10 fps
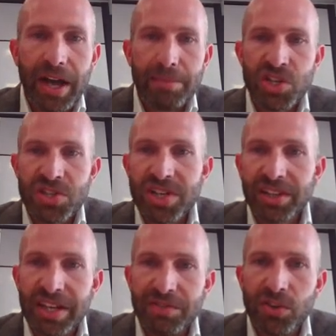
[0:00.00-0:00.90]
Just to
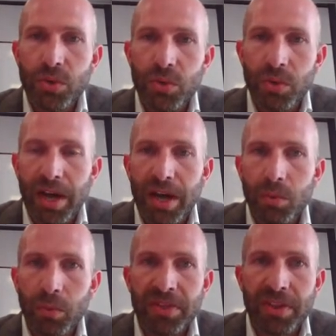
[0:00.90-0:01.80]
leave you
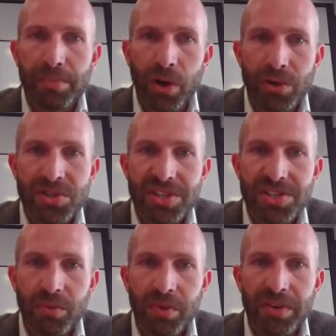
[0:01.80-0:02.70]
with the
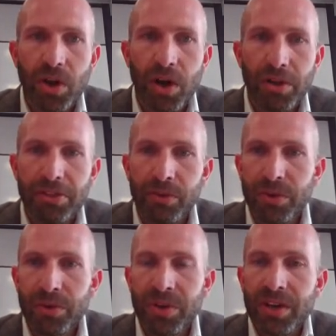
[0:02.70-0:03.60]
process that we've gone
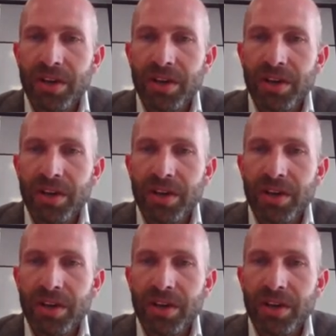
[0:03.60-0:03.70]
through